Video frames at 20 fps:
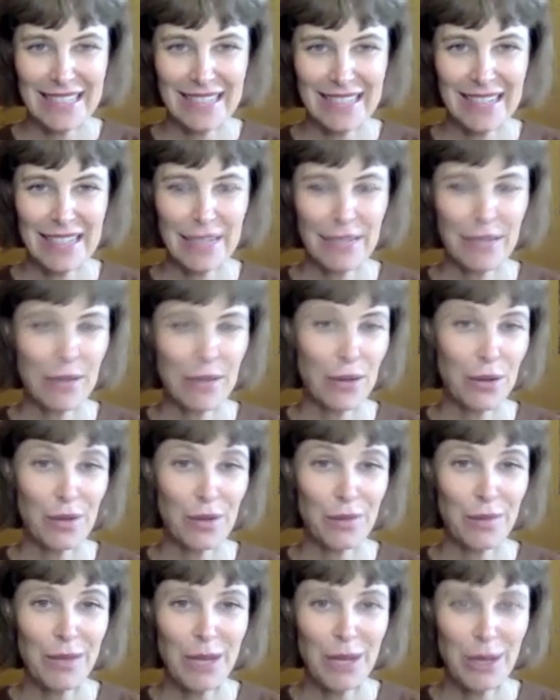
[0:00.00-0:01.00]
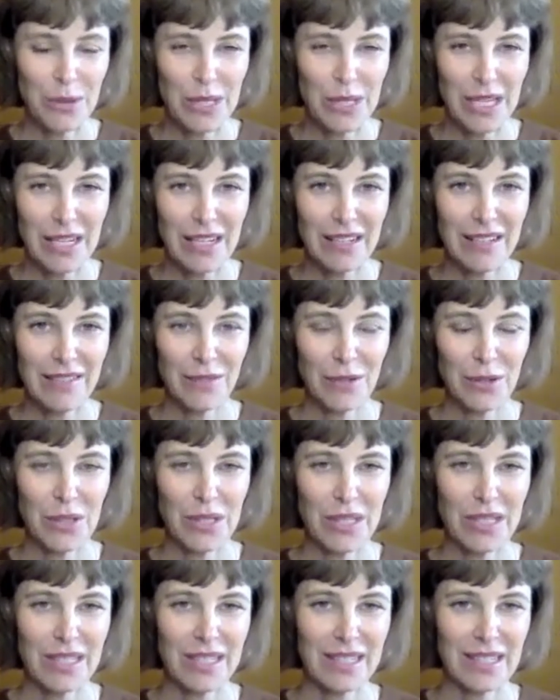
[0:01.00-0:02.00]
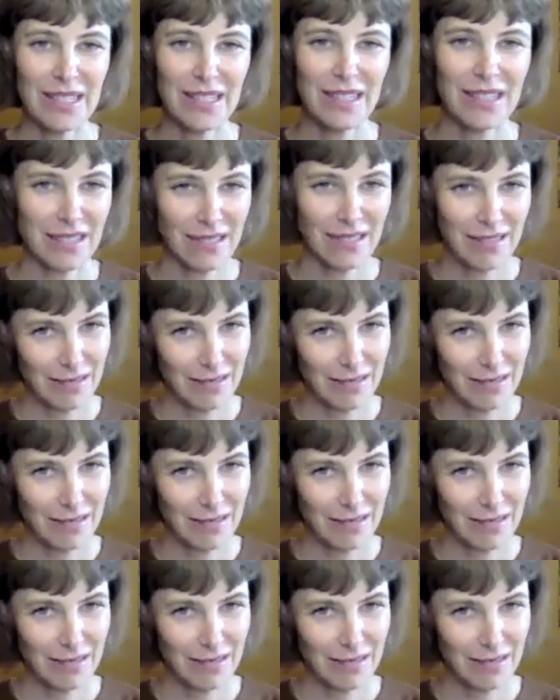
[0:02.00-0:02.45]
a different third of me goes in versus